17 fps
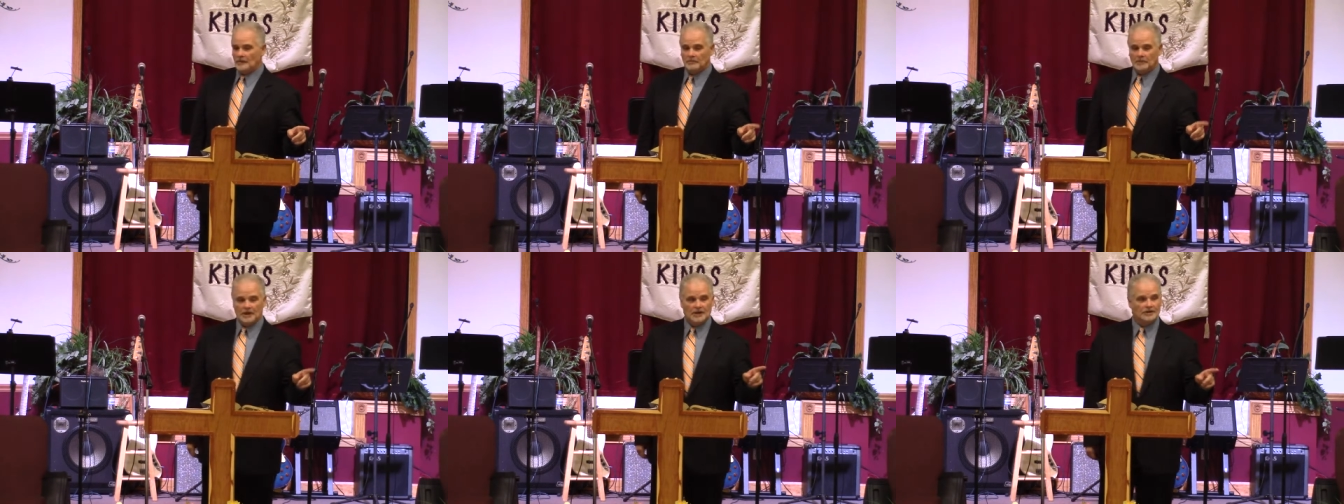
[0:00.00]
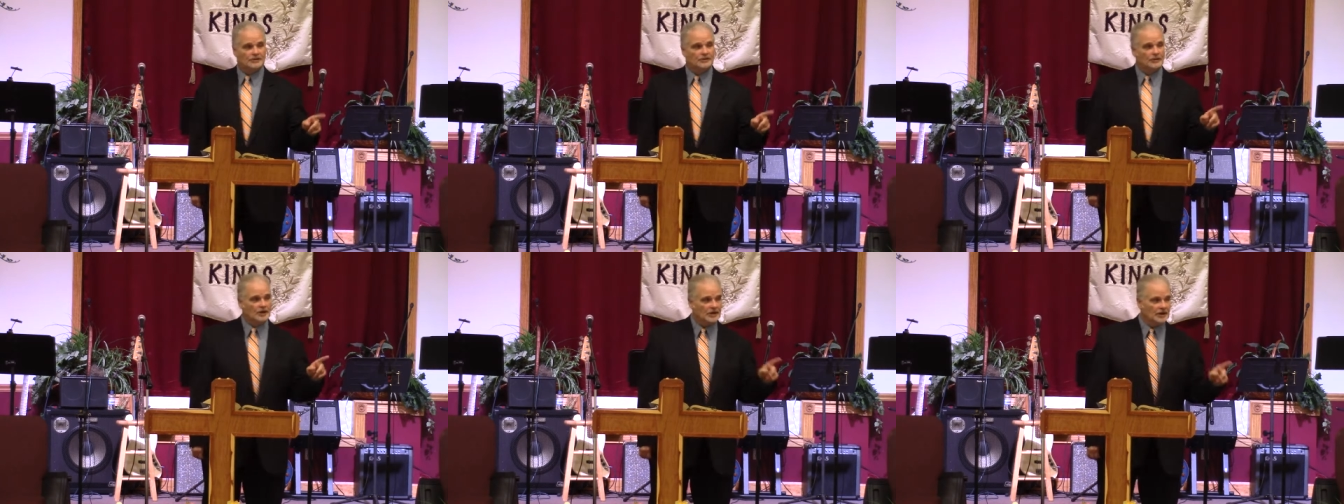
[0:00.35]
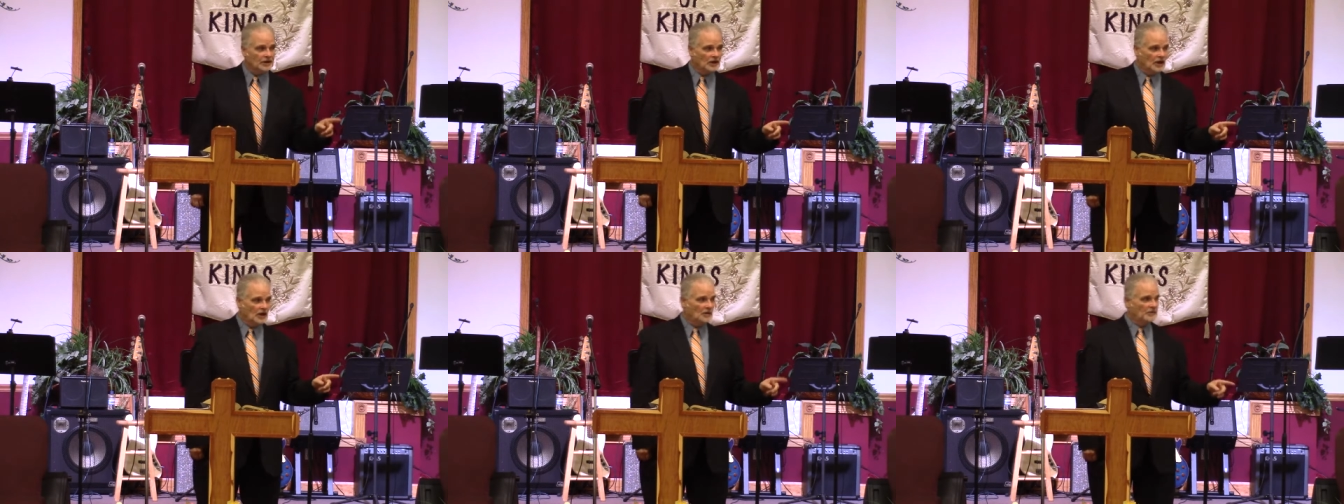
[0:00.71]
But it's going to
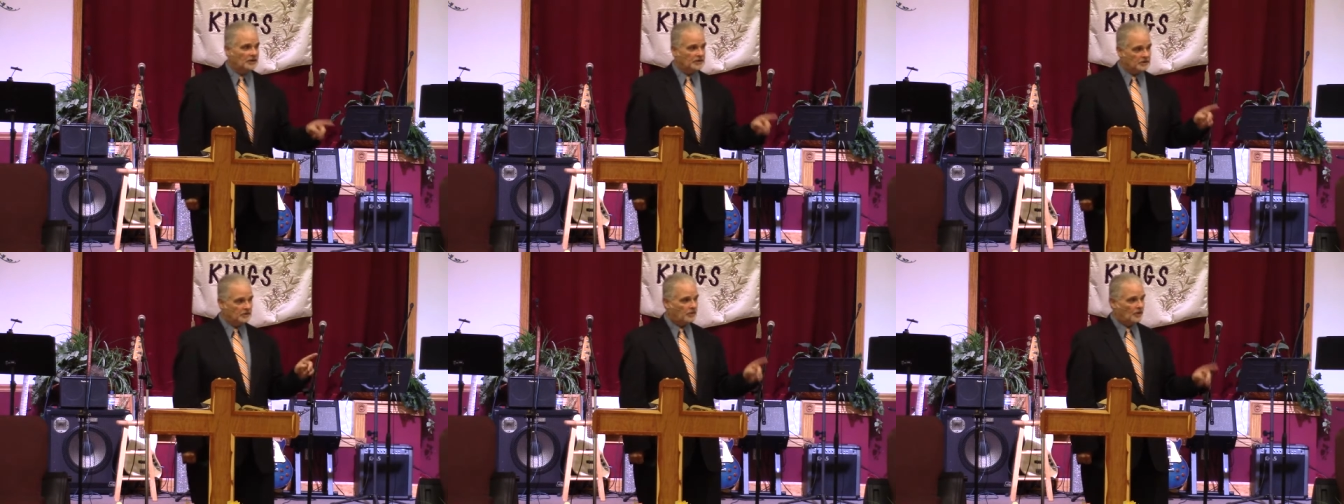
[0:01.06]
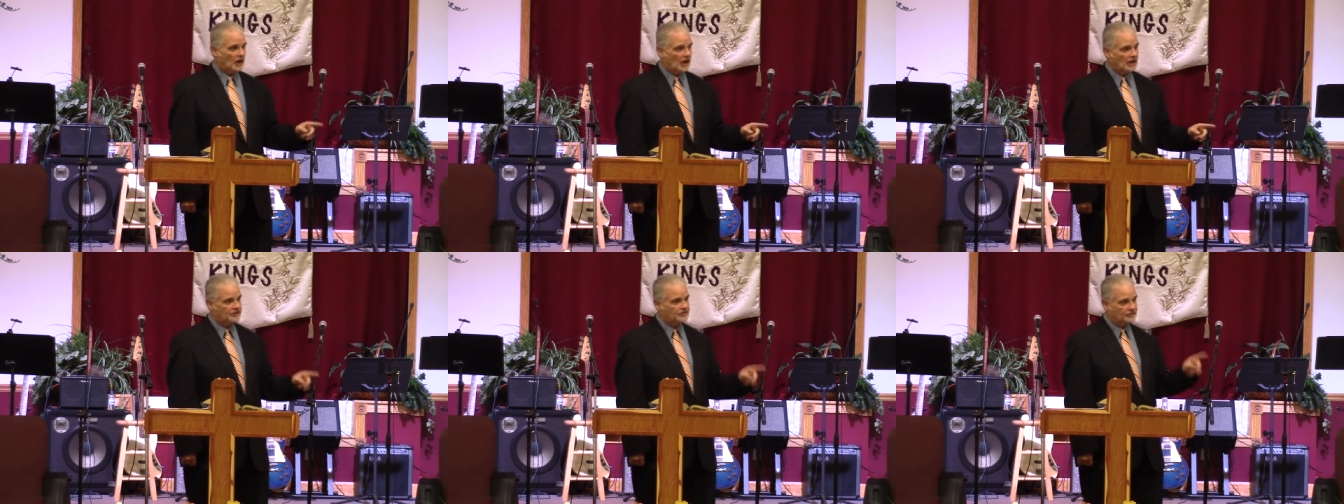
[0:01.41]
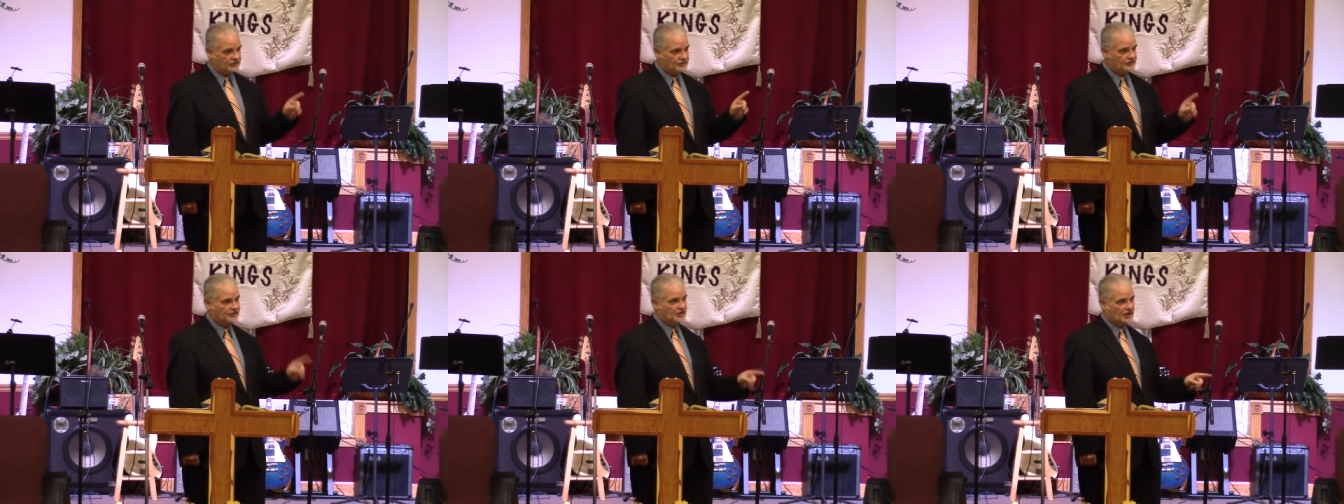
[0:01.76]
come at the price
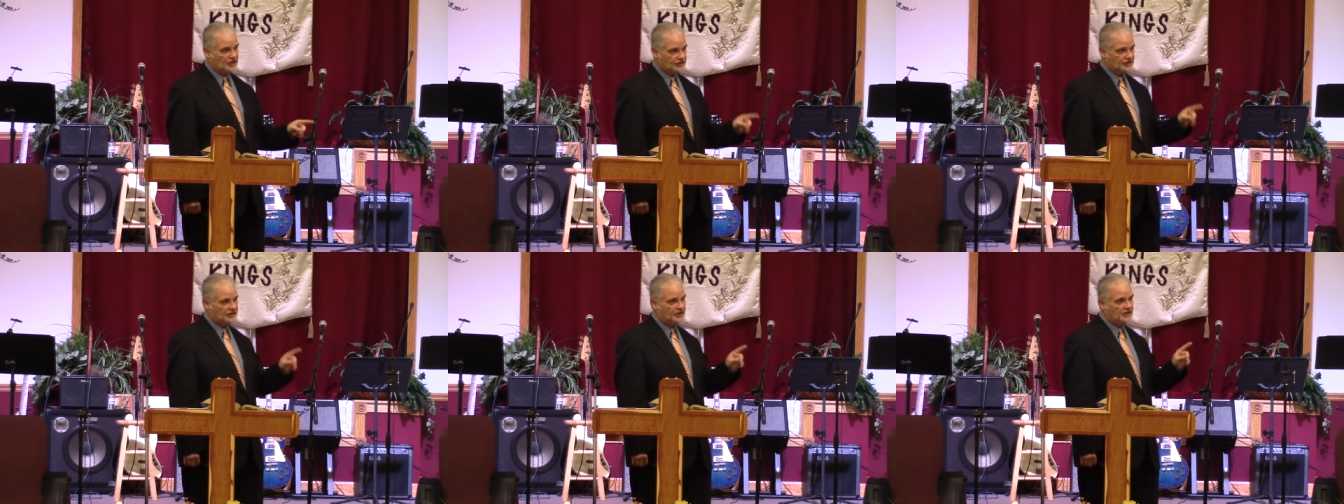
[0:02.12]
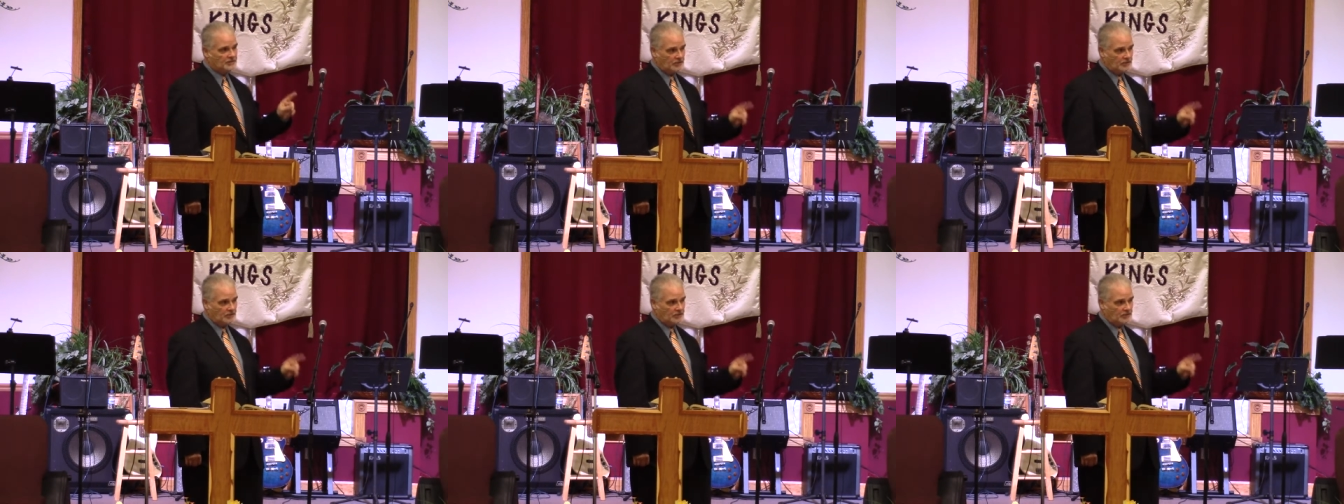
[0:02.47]
of 60